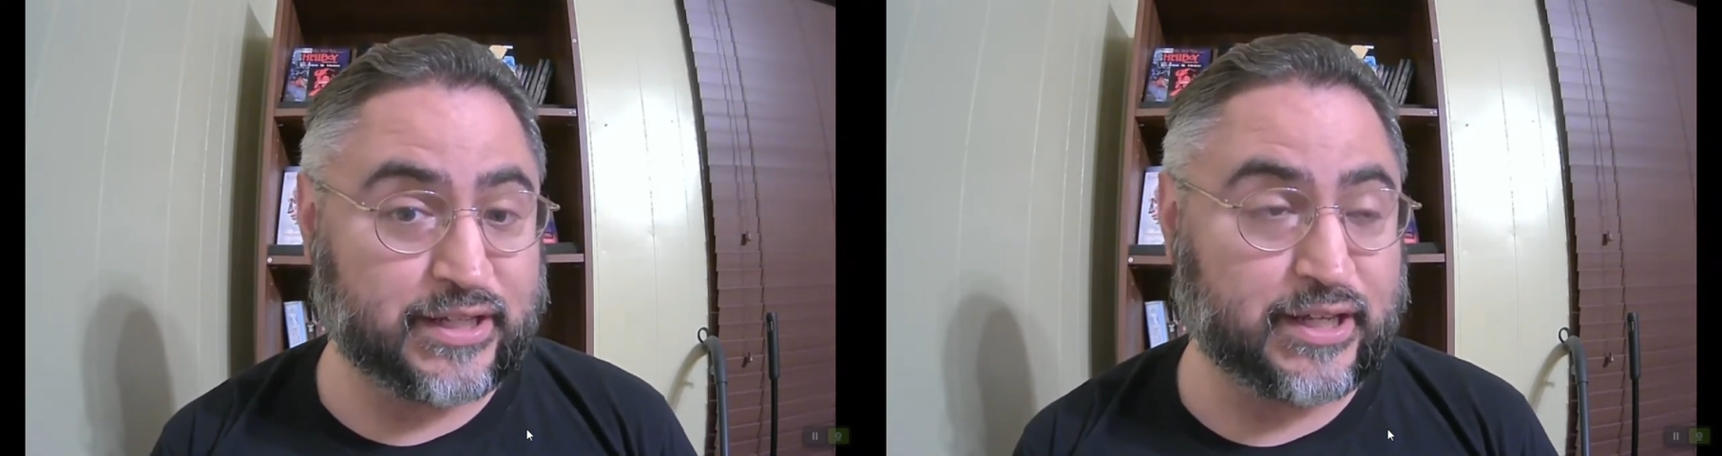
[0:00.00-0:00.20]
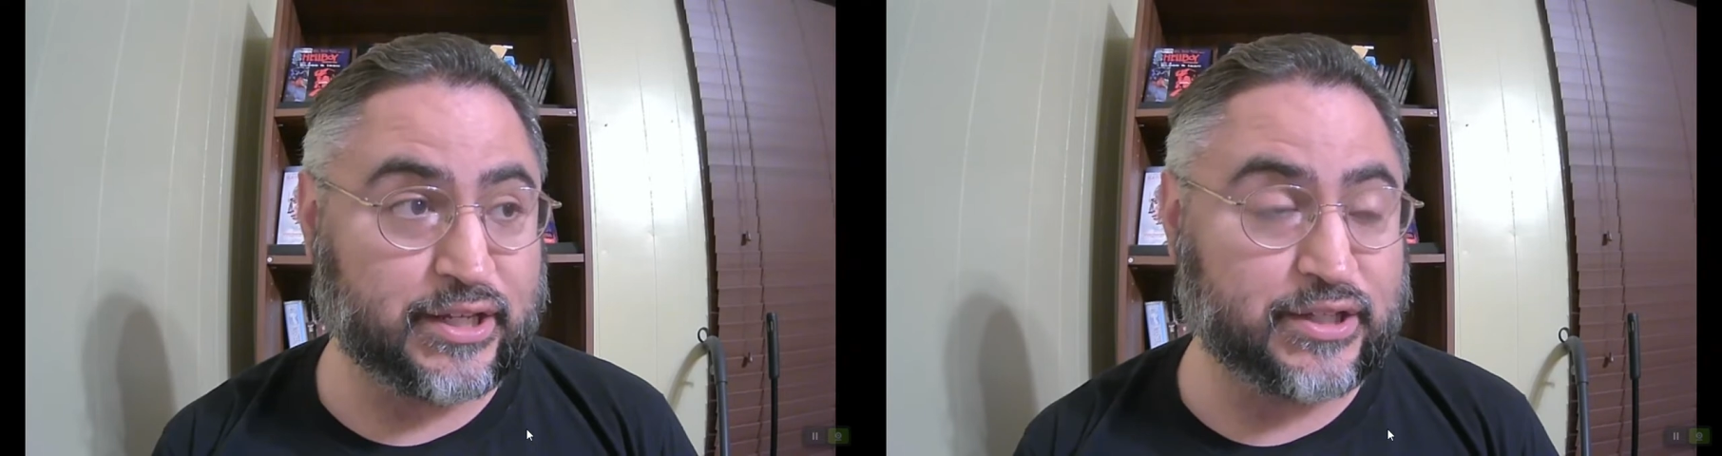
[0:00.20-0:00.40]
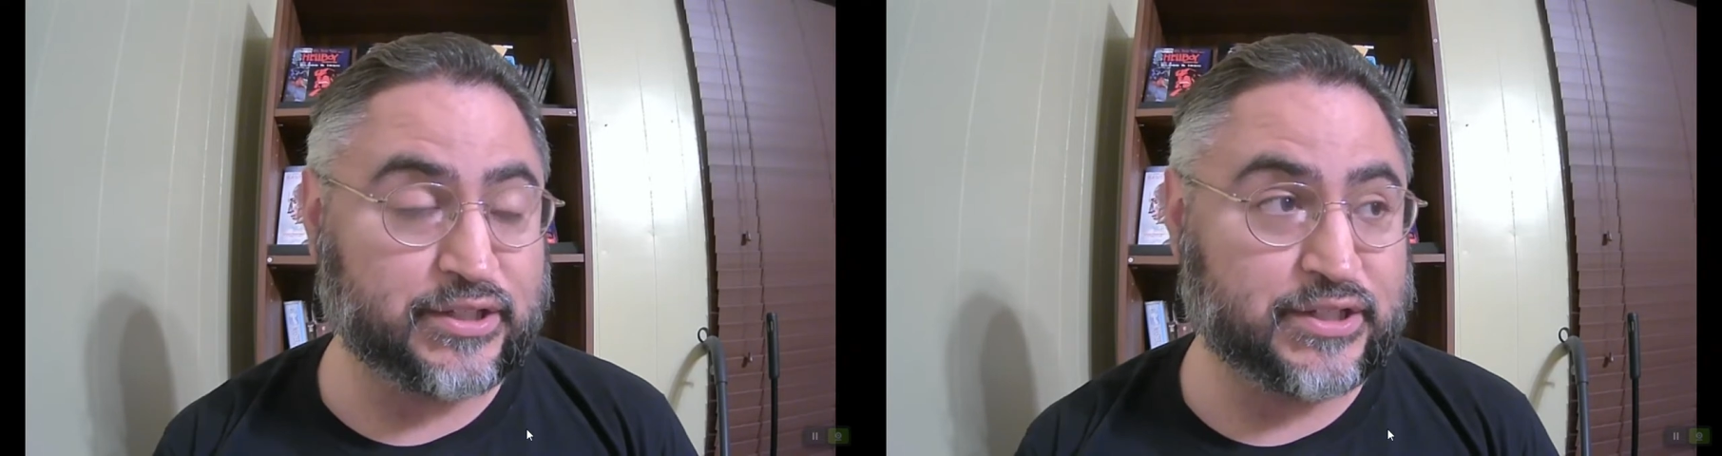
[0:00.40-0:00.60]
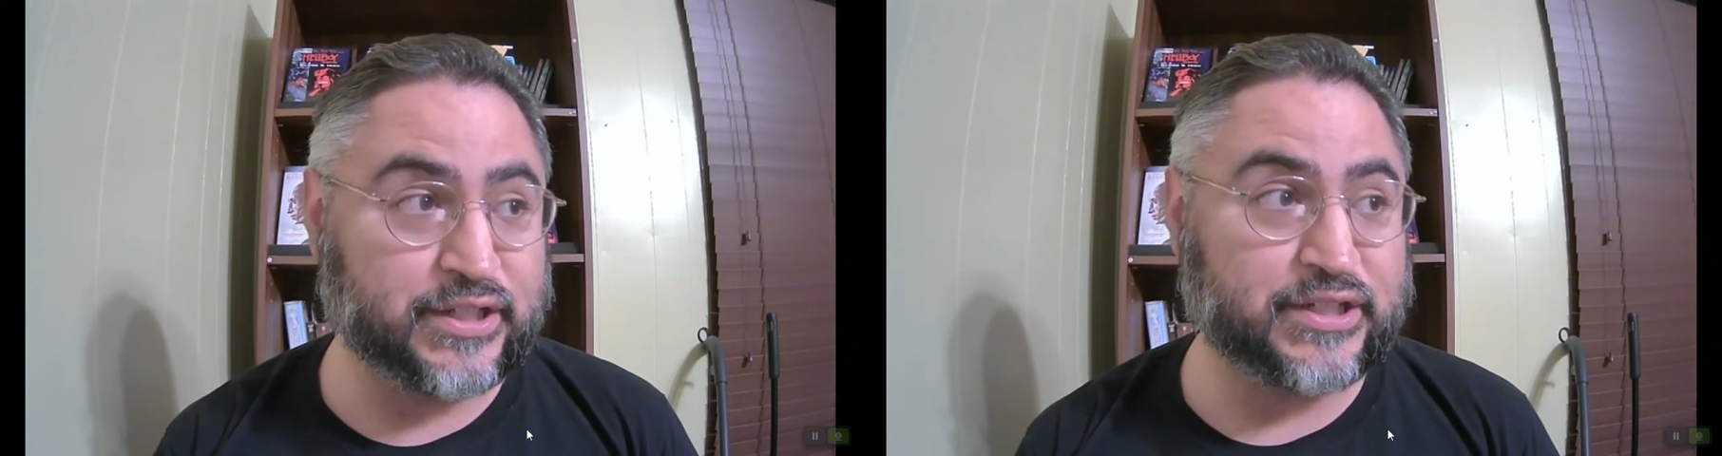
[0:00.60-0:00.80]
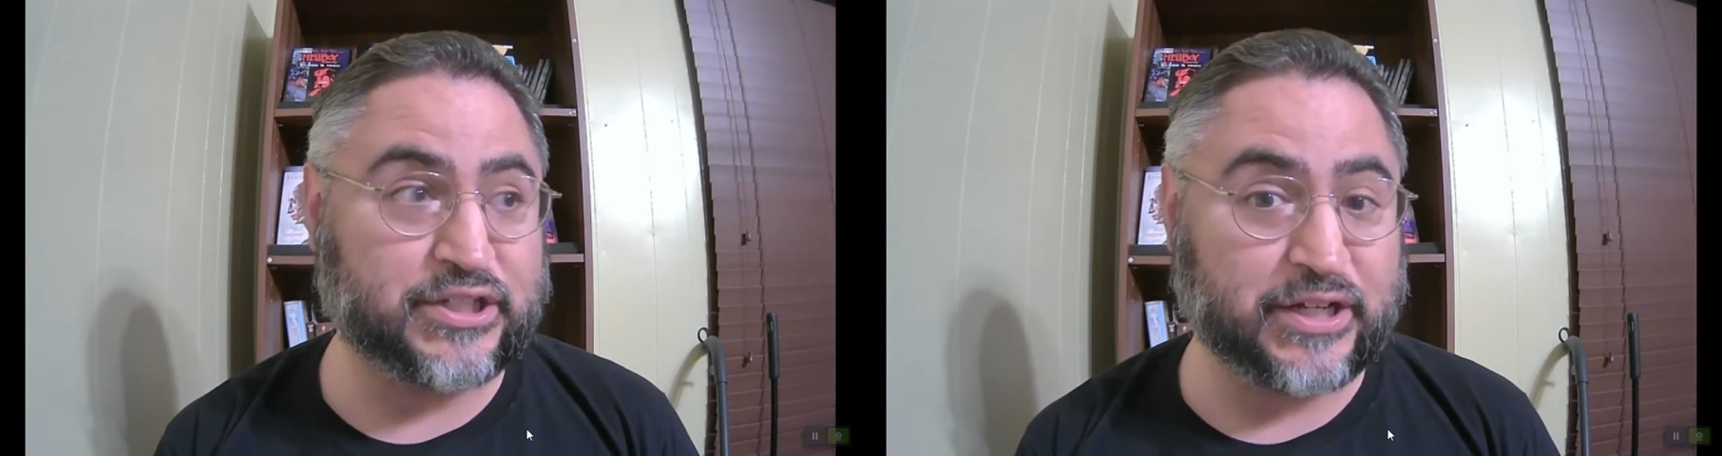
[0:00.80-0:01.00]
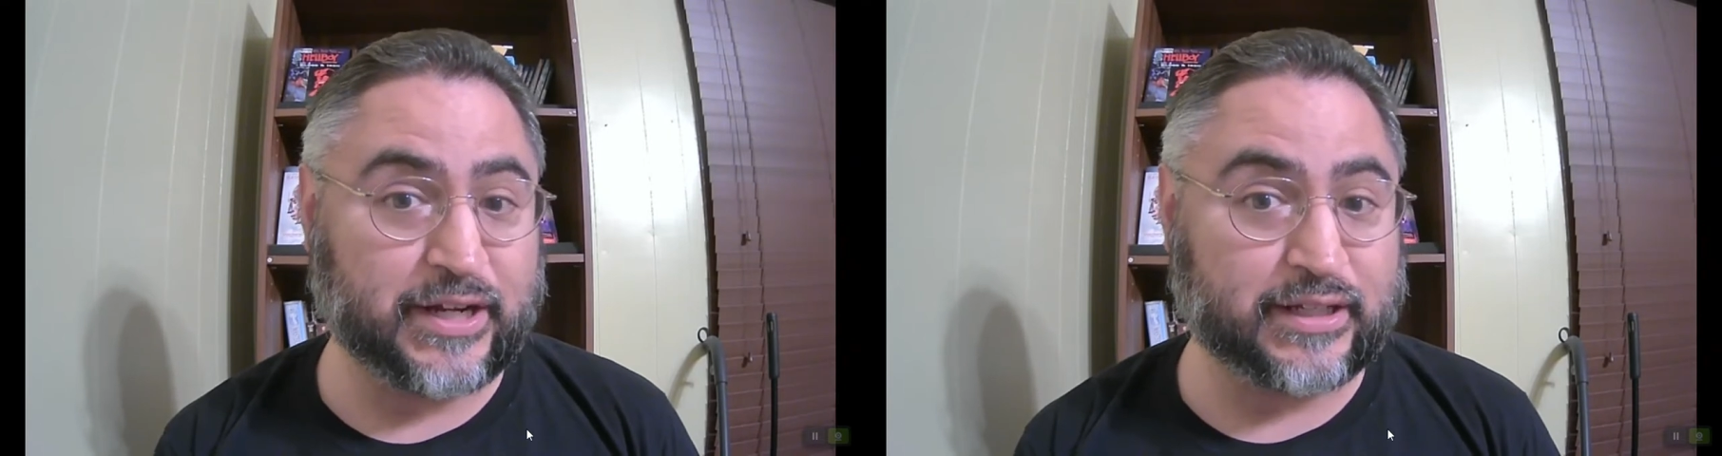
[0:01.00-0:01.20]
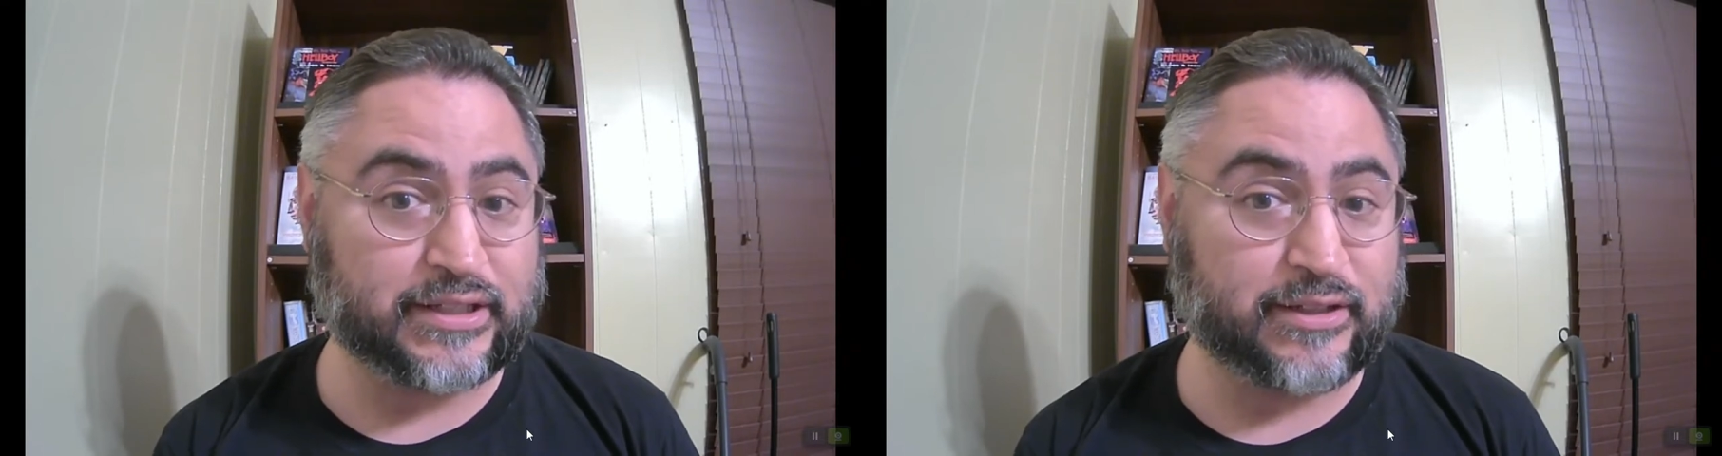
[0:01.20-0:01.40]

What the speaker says: is Jinx,